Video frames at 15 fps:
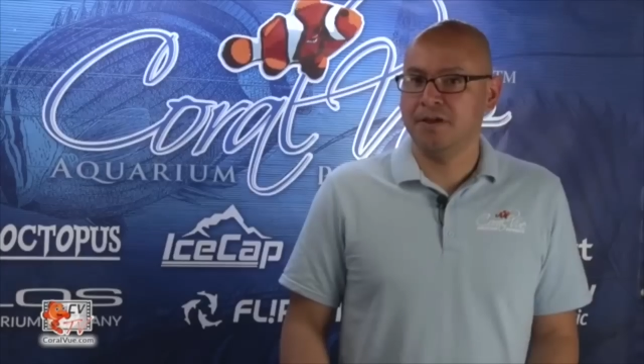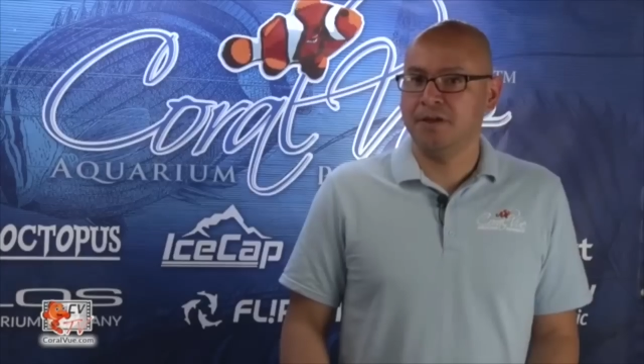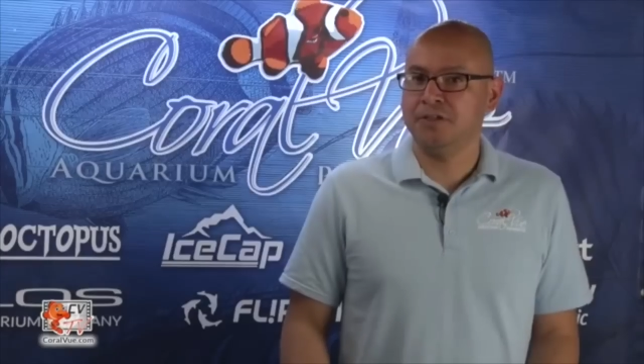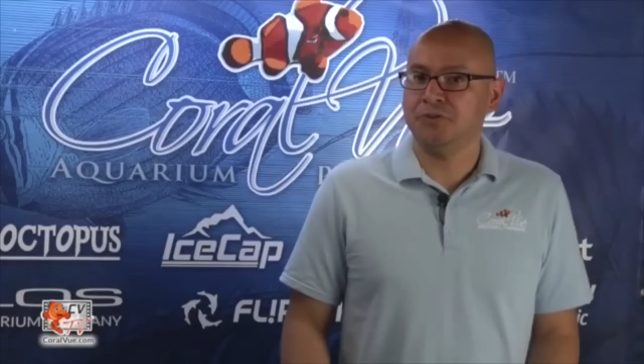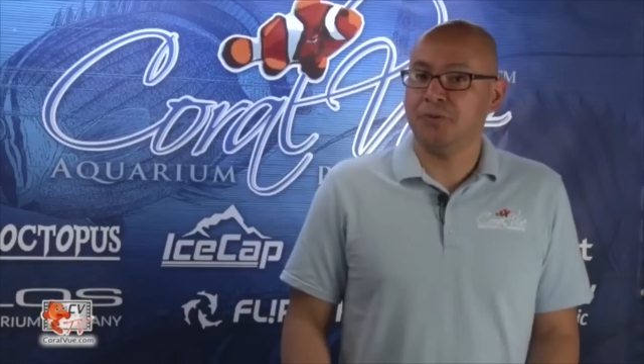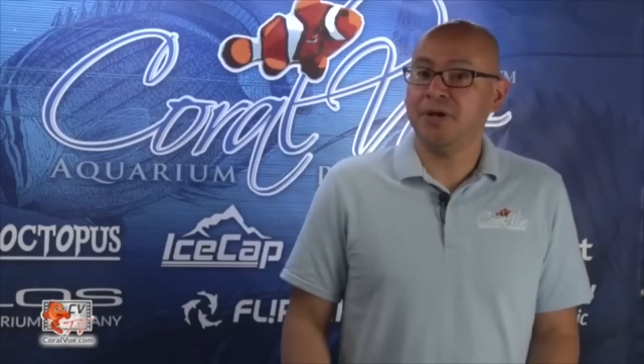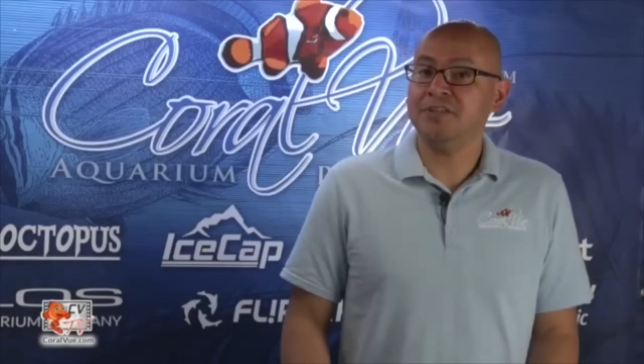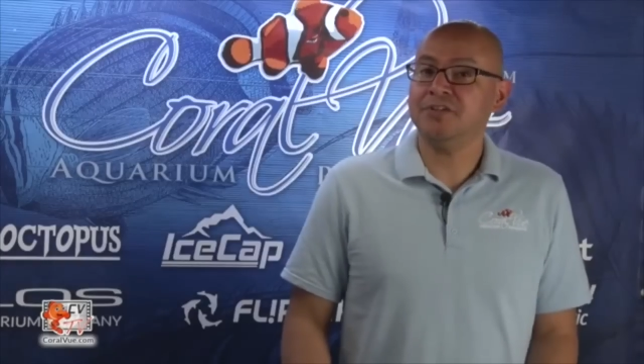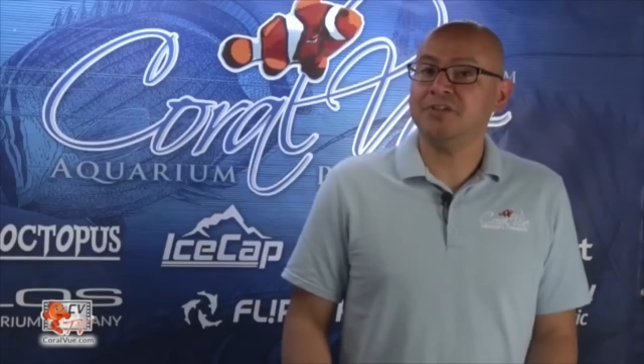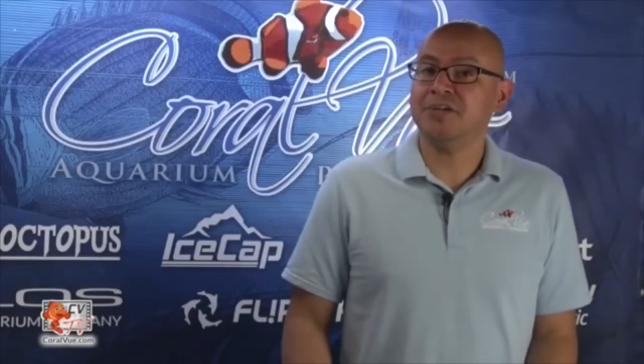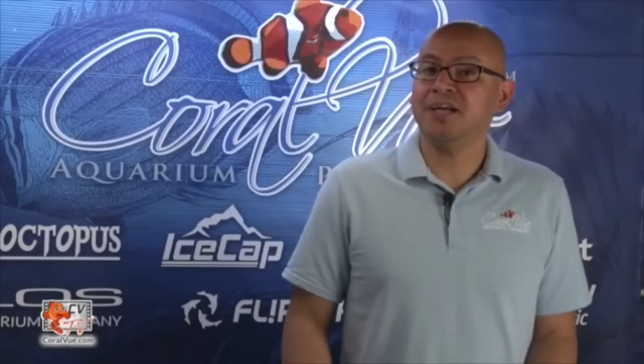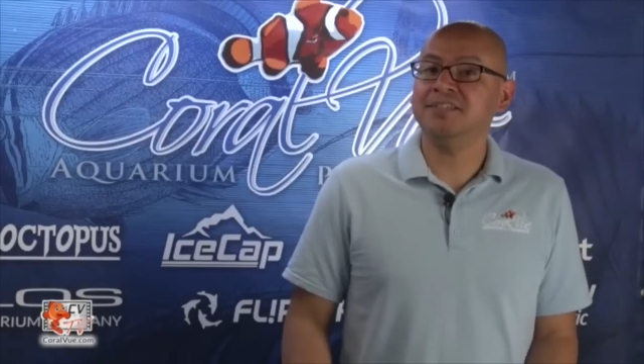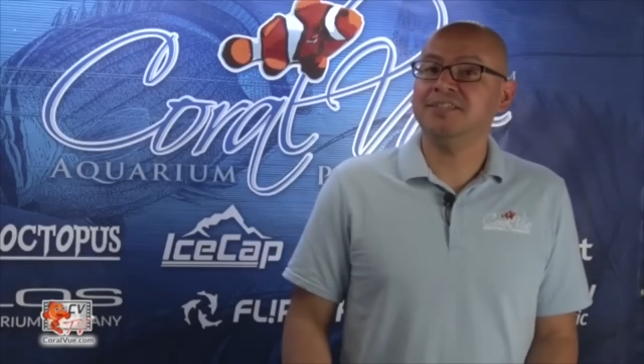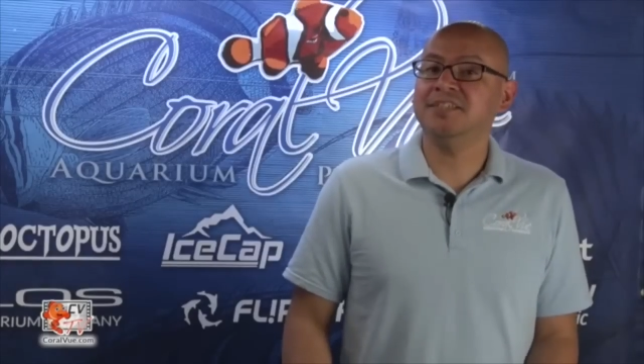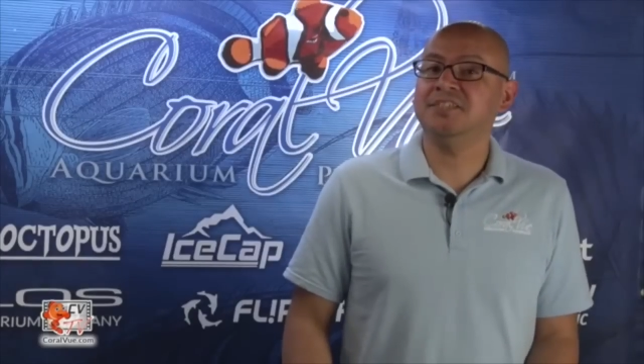To enter
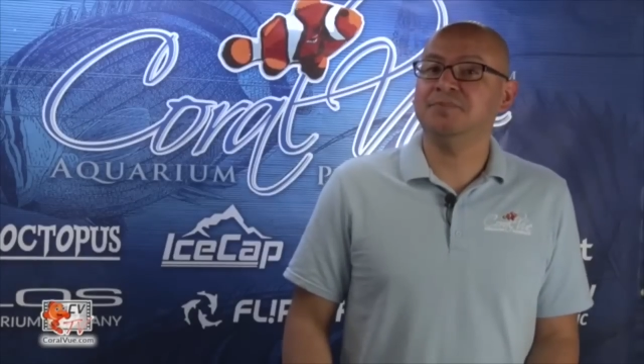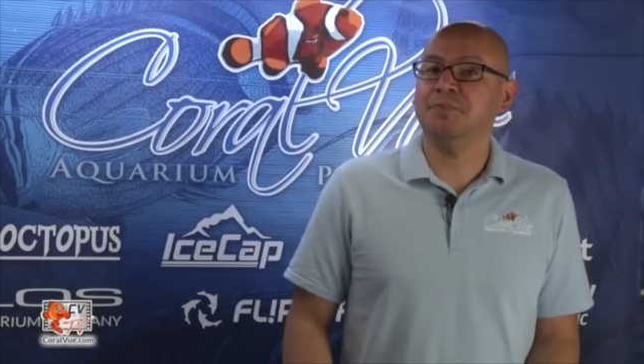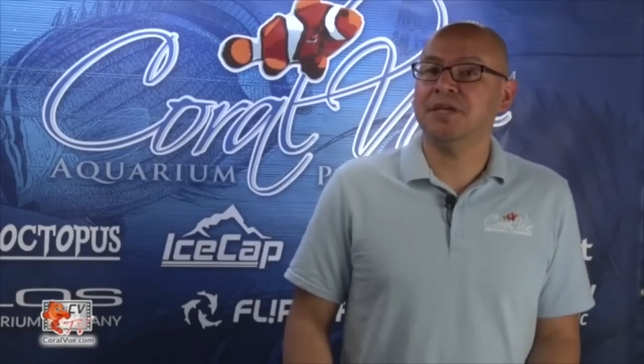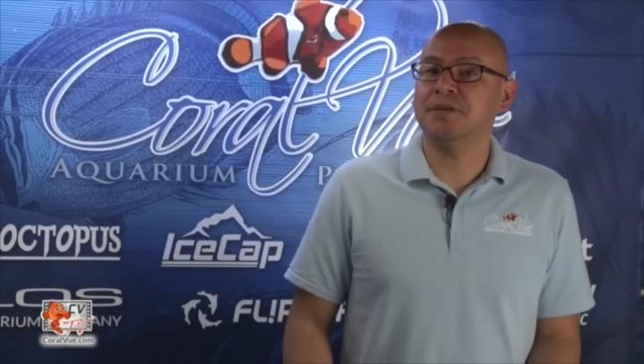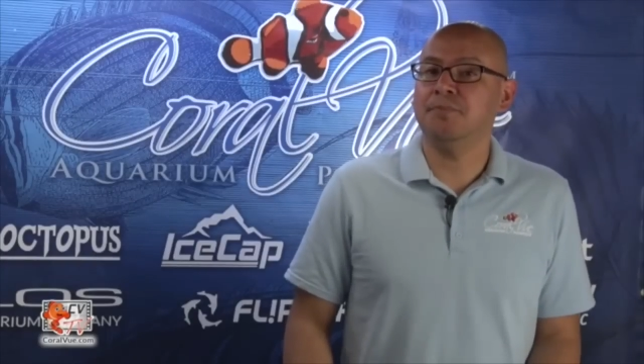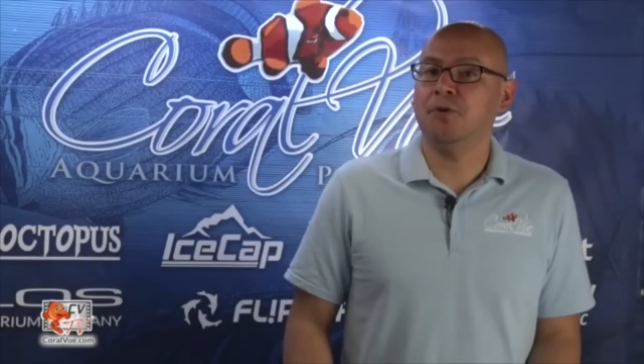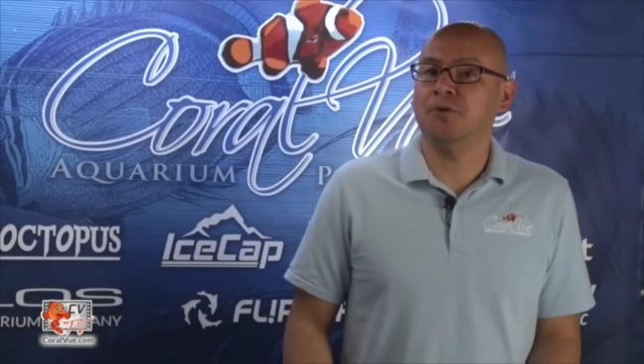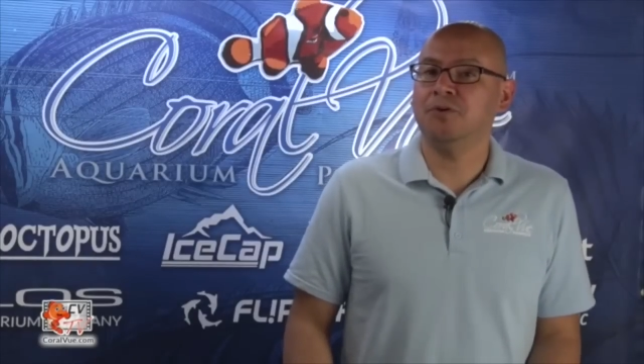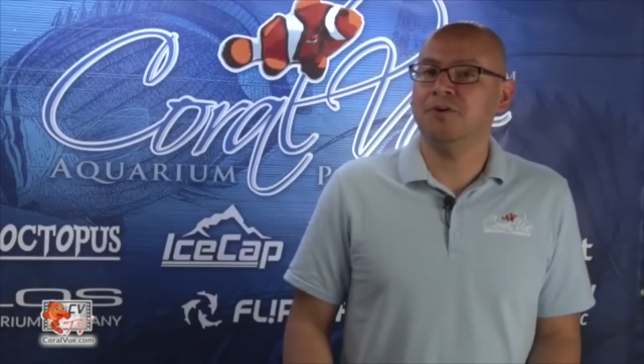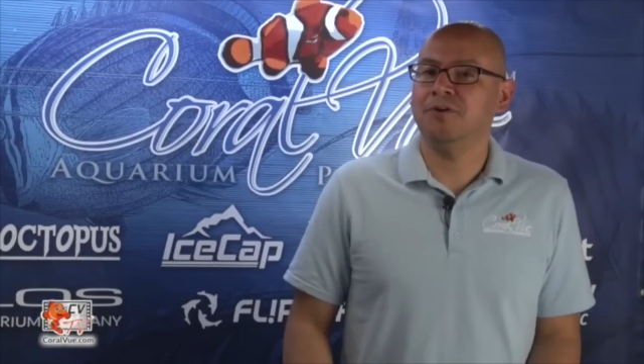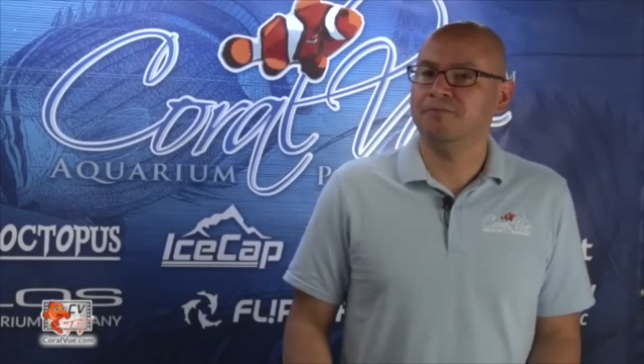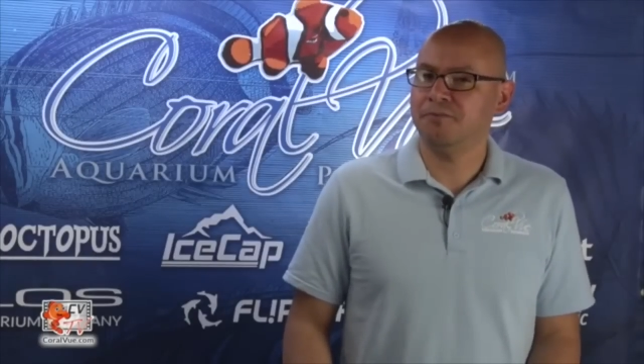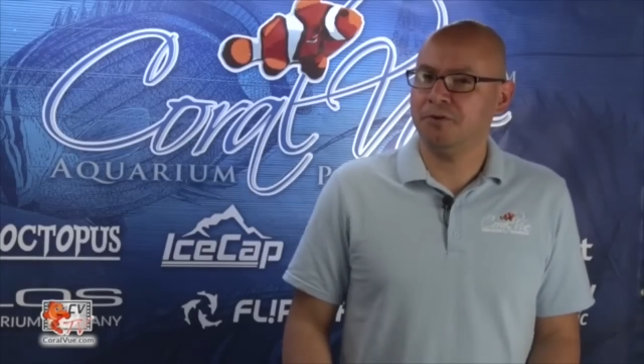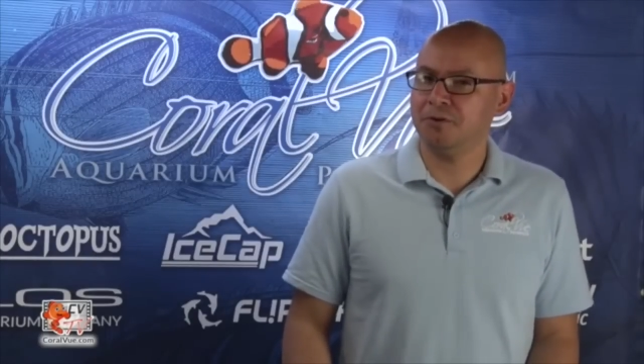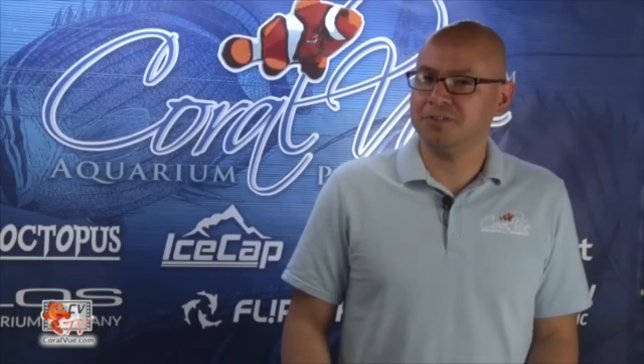constant speed mode,
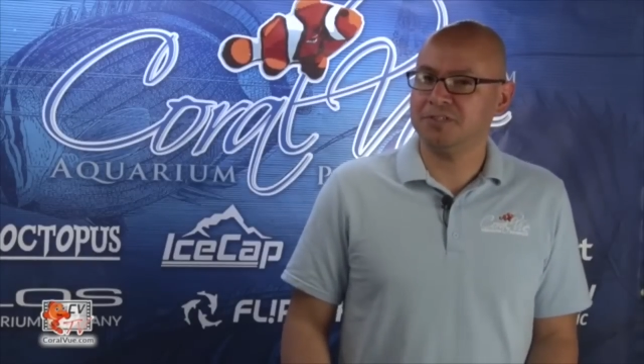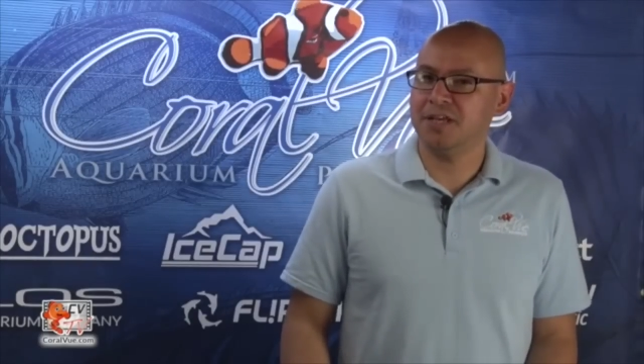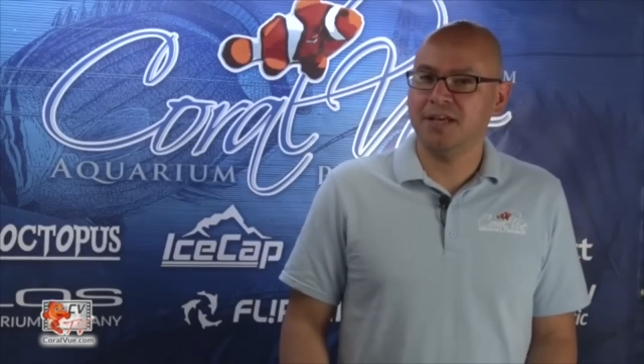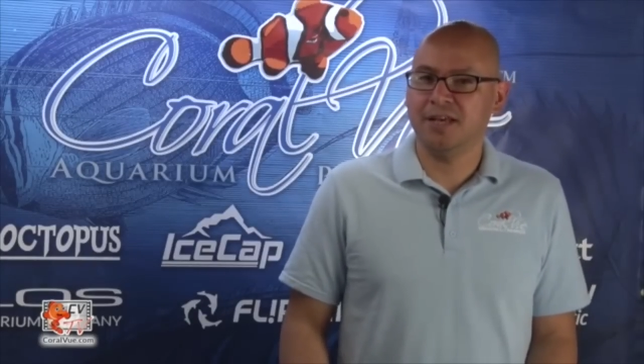first,